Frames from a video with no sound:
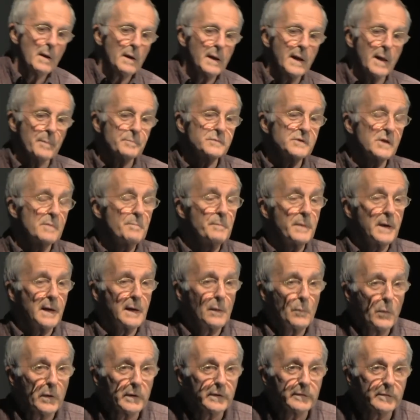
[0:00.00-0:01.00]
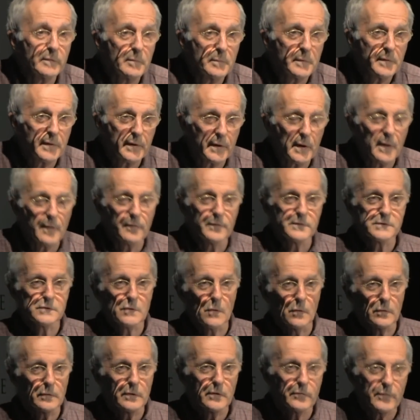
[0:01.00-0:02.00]
leptin being one of them, and there are others
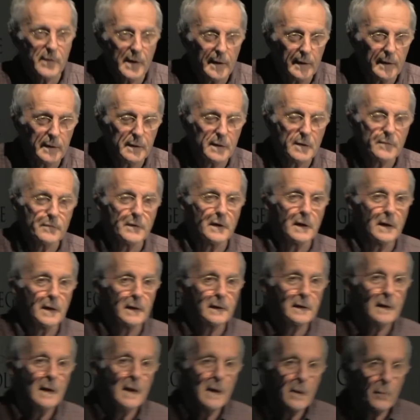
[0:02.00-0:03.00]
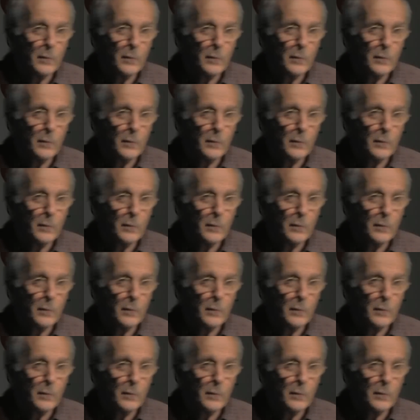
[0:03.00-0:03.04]
called ghrelin and the like,